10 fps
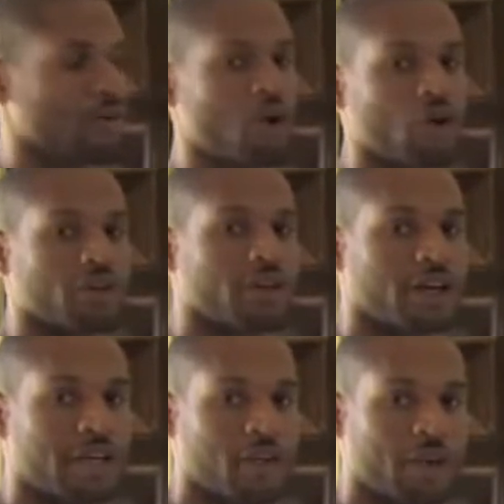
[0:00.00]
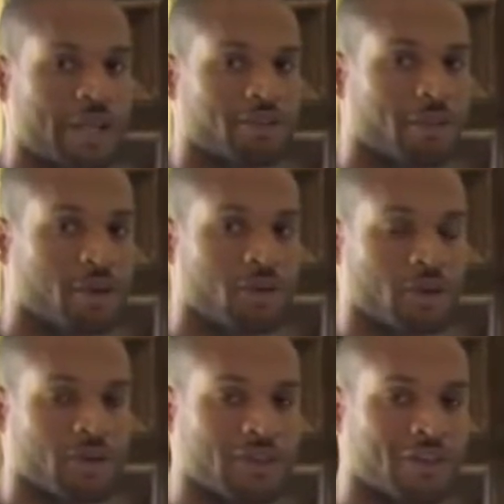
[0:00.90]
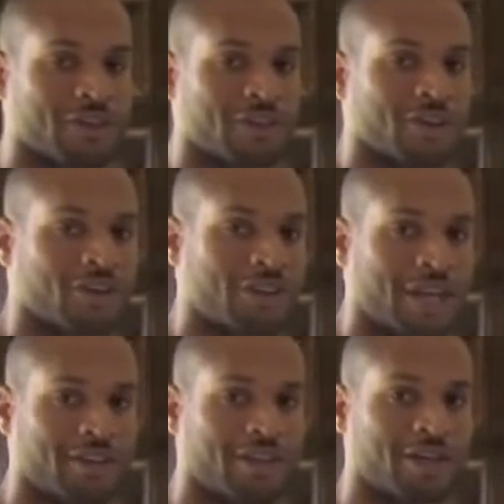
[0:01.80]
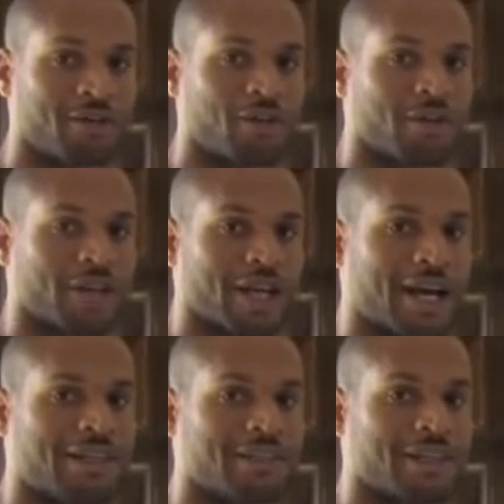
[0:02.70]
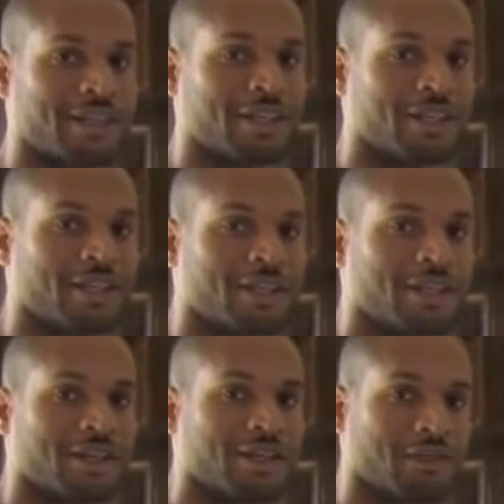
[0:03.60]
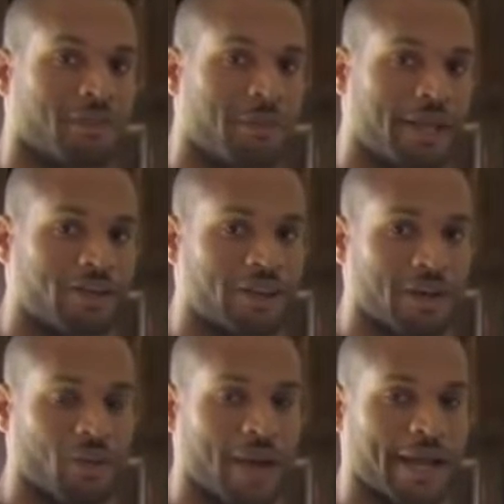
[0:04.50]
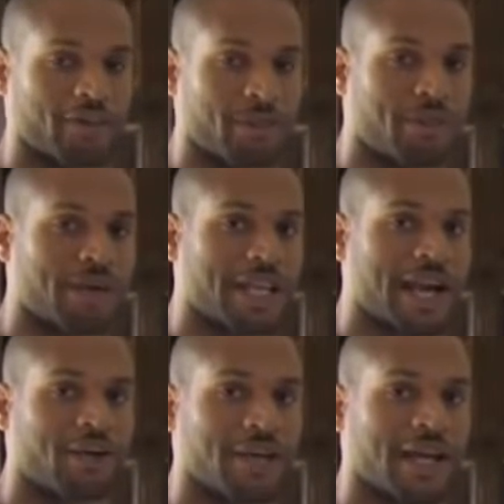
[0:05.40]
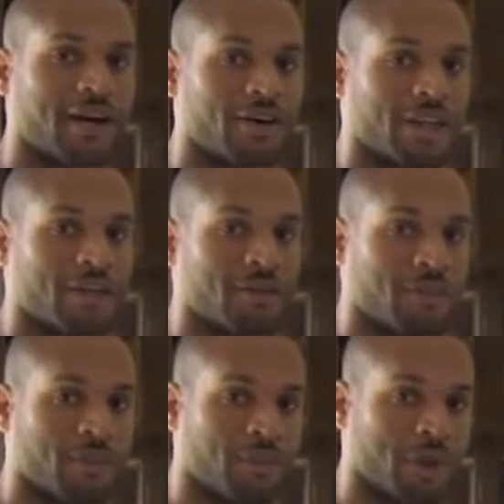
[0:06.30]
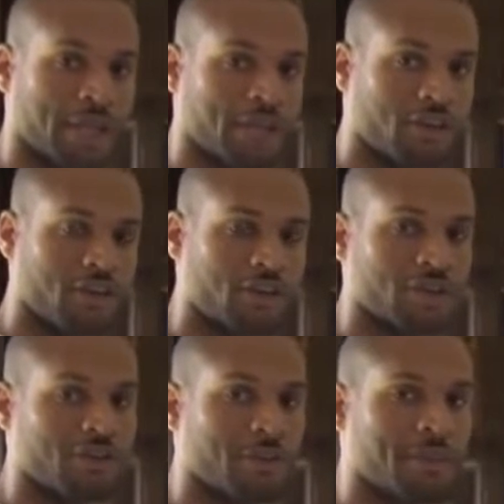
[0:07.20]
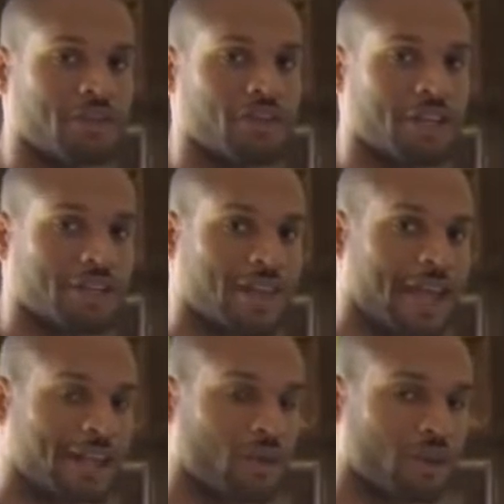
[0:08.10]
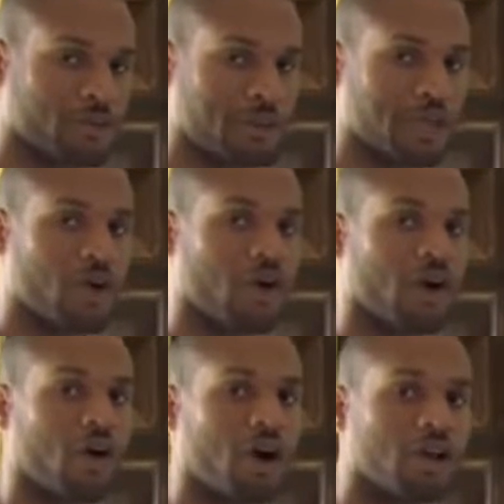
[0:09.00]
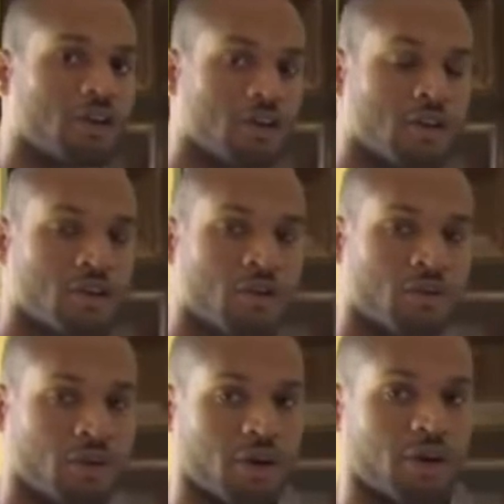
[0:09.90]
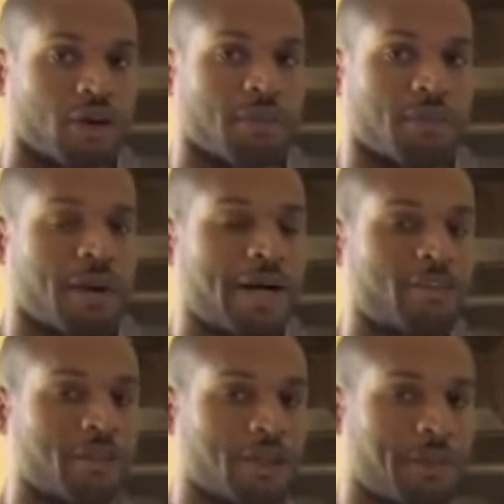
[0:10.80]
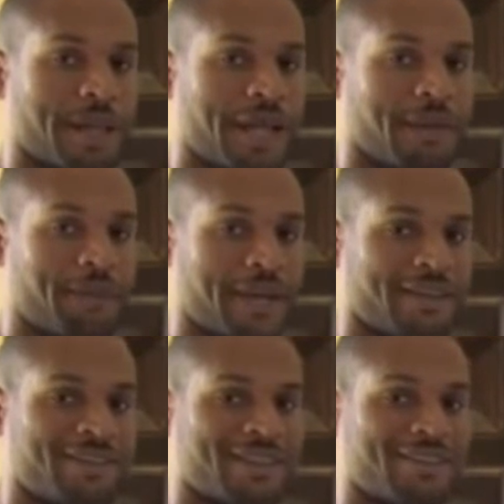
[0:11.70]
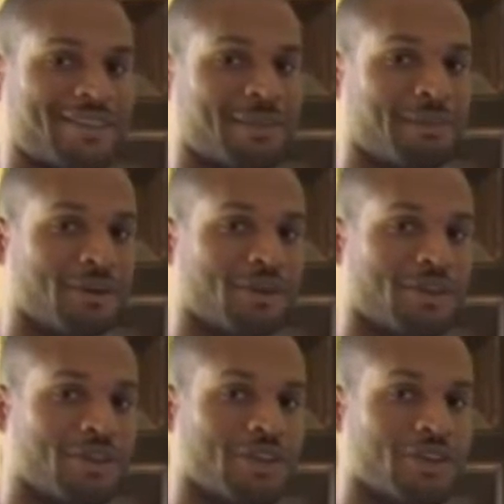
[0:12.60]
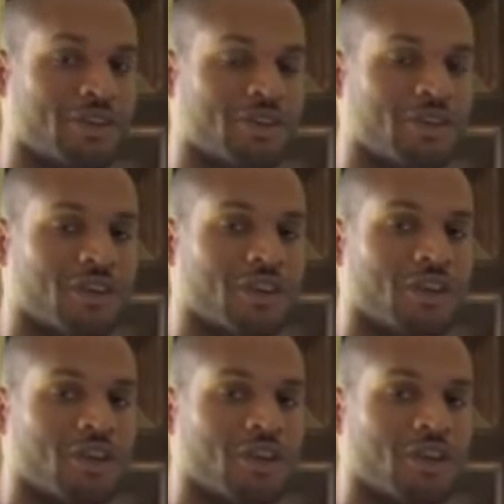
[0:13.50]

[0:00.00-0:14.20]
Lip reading: Of course, anyone that's familiar with resistance understands the level of the content of the information that we're actually putting out now and bringing to this dimension exactly what's been going on for possibly the past 60 billion years.